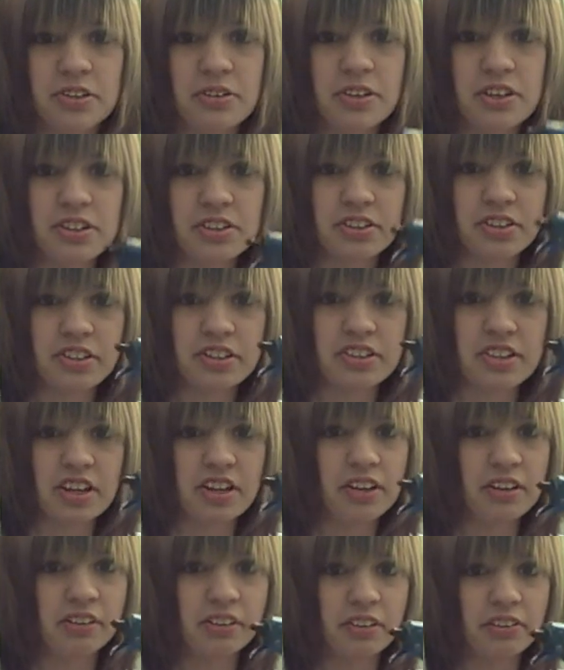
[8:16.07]
to do is you're going to
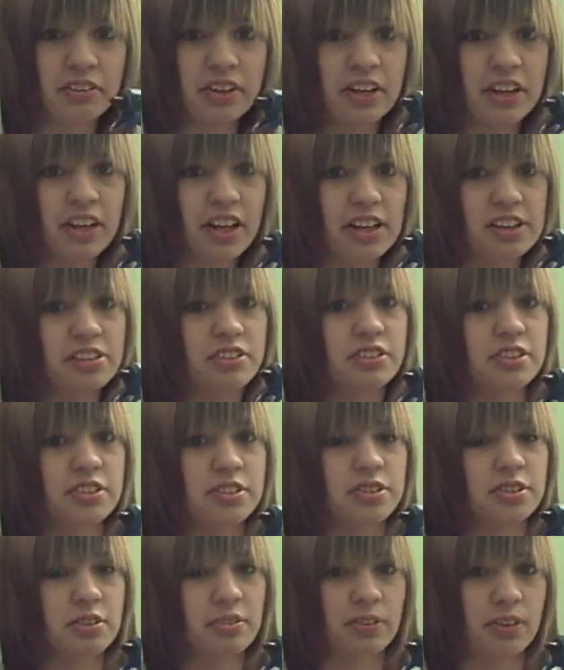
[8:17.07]
take your glue gun and
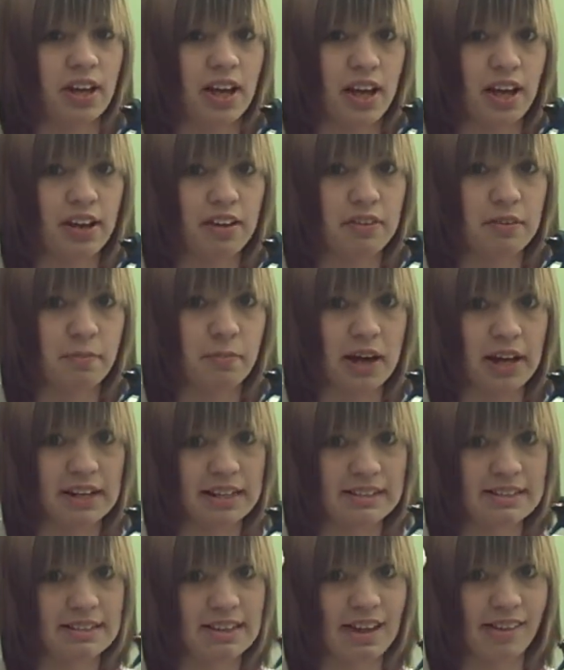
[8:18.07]
just sew the head and the
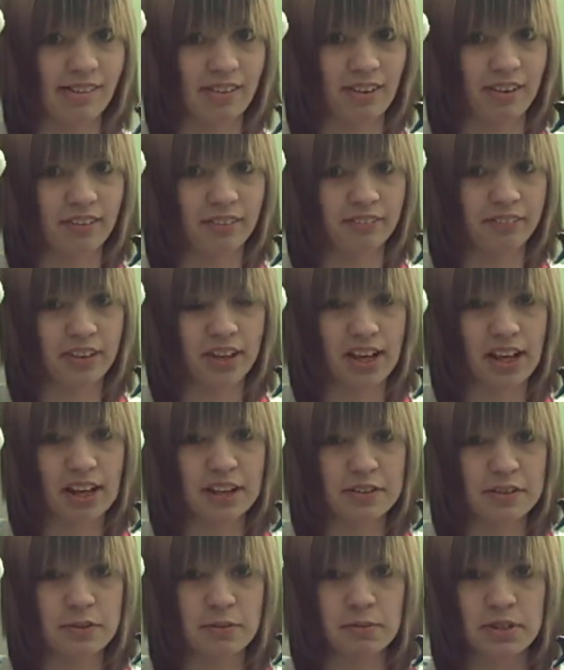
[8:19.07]
body together.
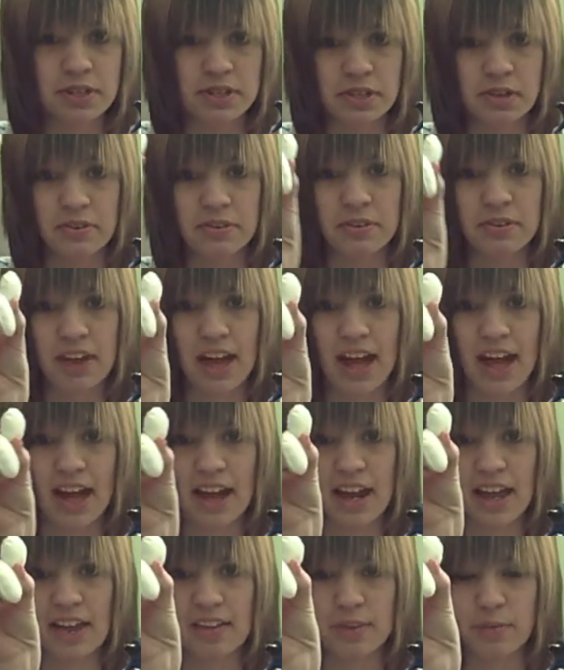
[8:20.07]
So I'm going to sew the
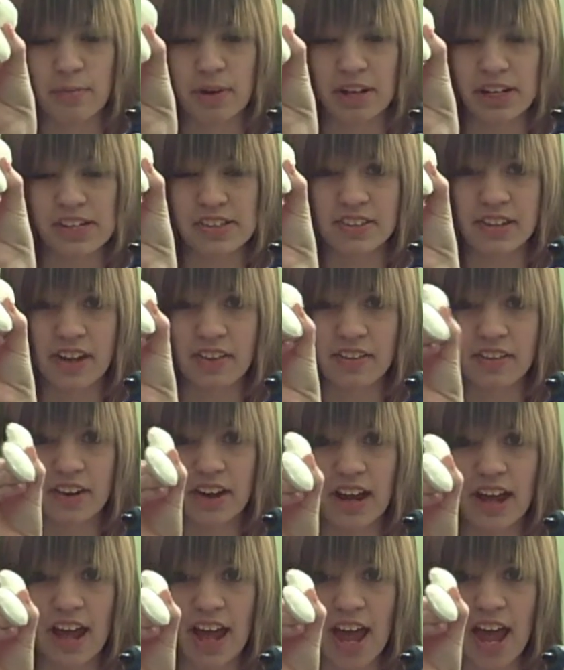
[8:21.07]
head and the body together,
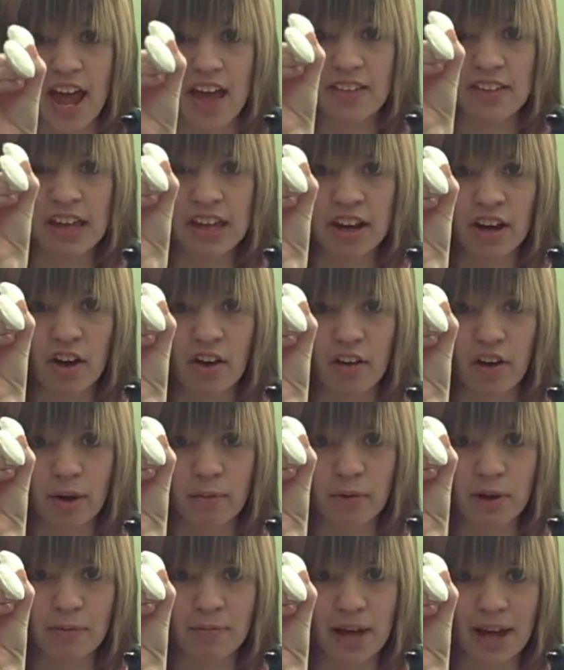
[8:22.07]
and then I'll
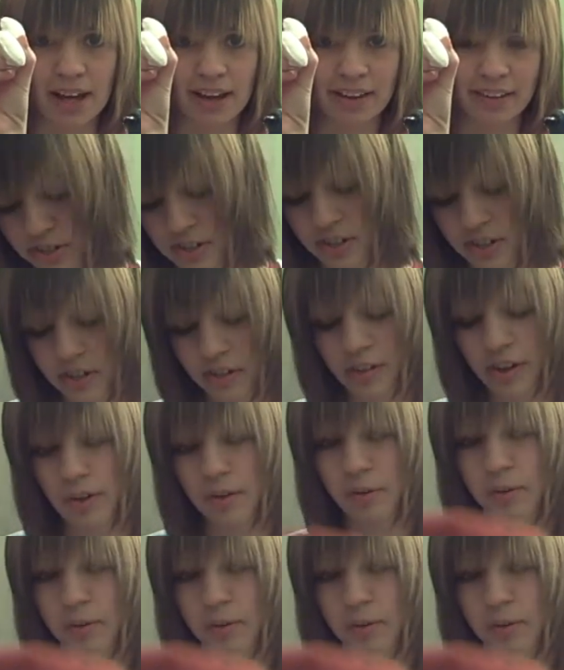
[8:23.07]
come right back. So